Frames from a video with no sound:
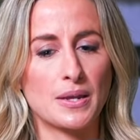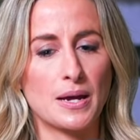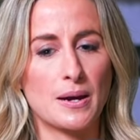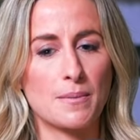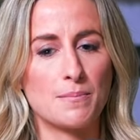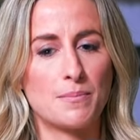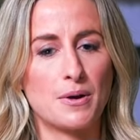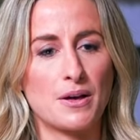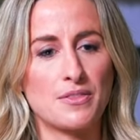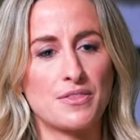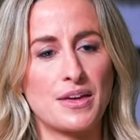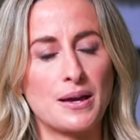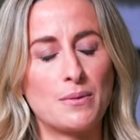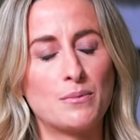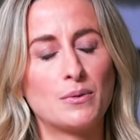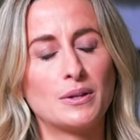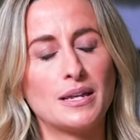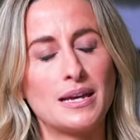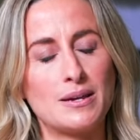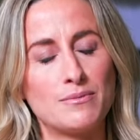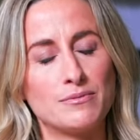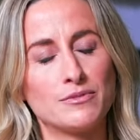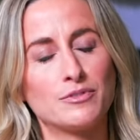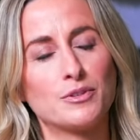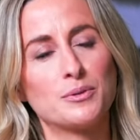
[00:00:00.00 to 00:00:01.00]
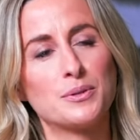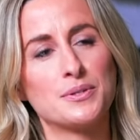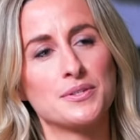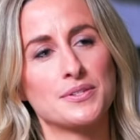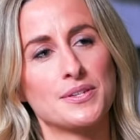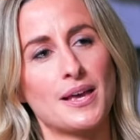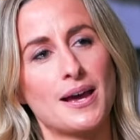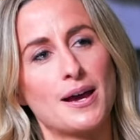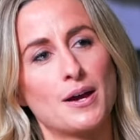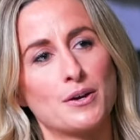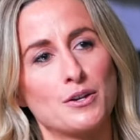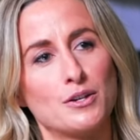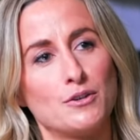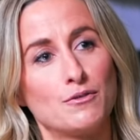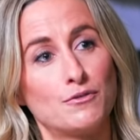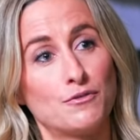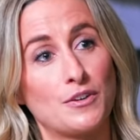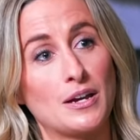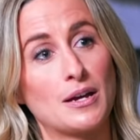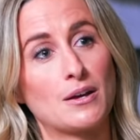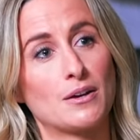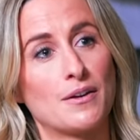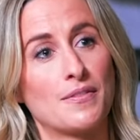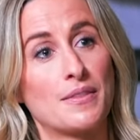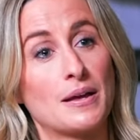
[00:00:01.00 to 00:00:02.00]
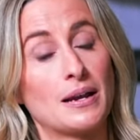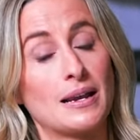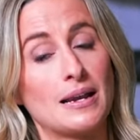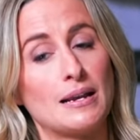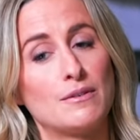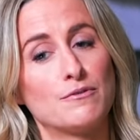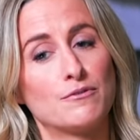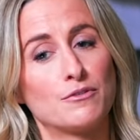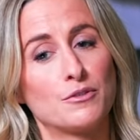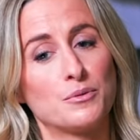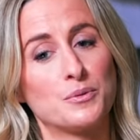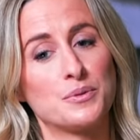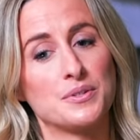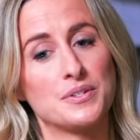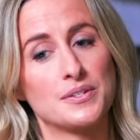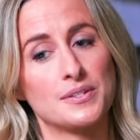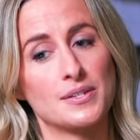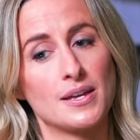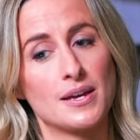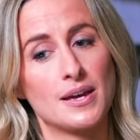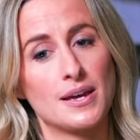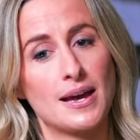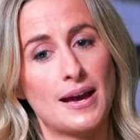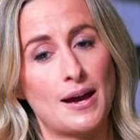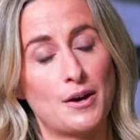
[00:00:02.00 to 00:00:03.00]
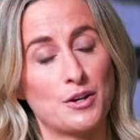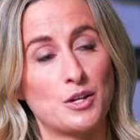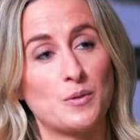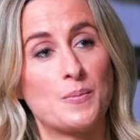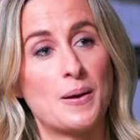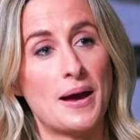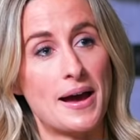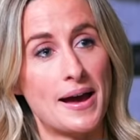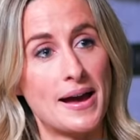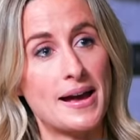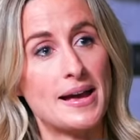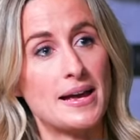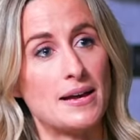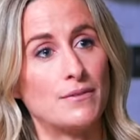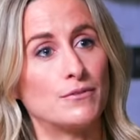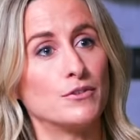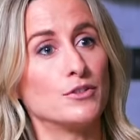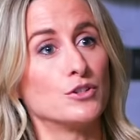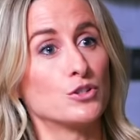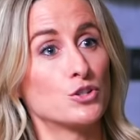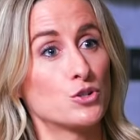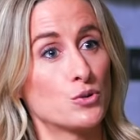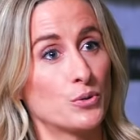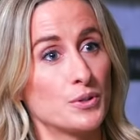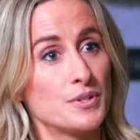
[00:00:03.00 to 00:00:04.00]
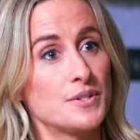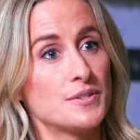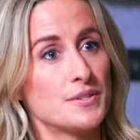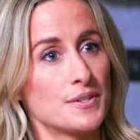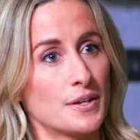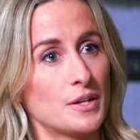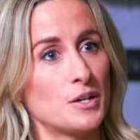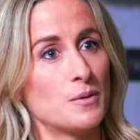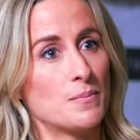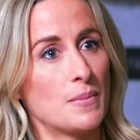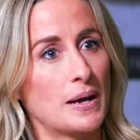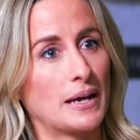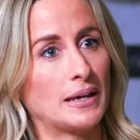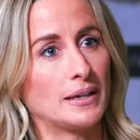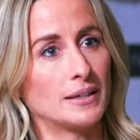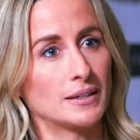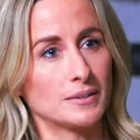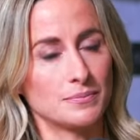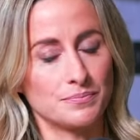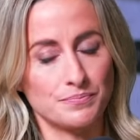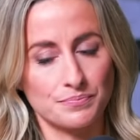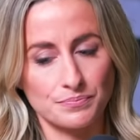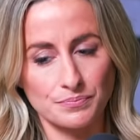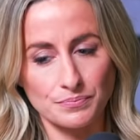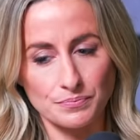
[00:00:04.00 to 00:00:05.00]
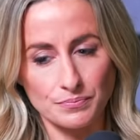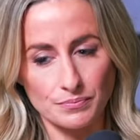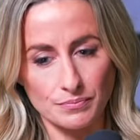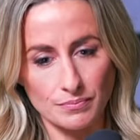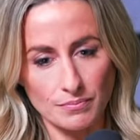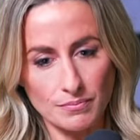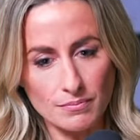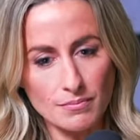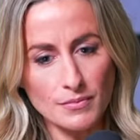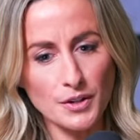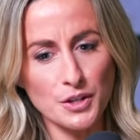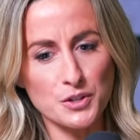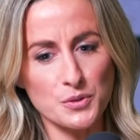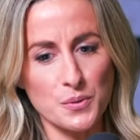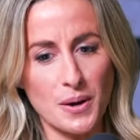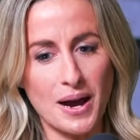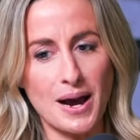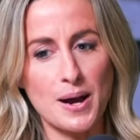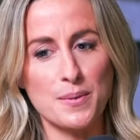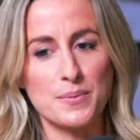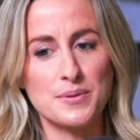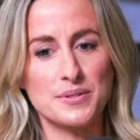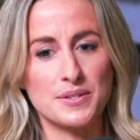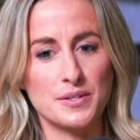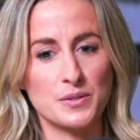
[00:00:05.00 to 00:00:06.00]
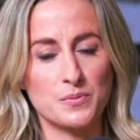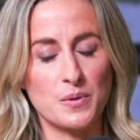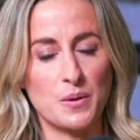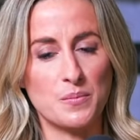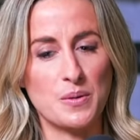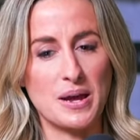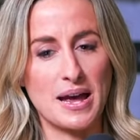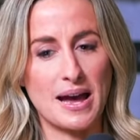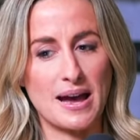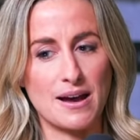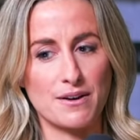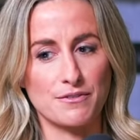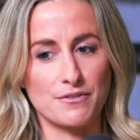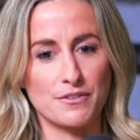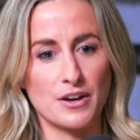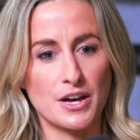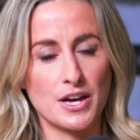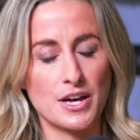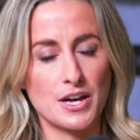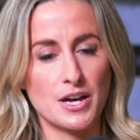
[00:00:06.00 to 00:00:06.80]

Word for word: but they will influence how you feel and they'll influence how you behave and the choices that you make. Because so what happens is when we have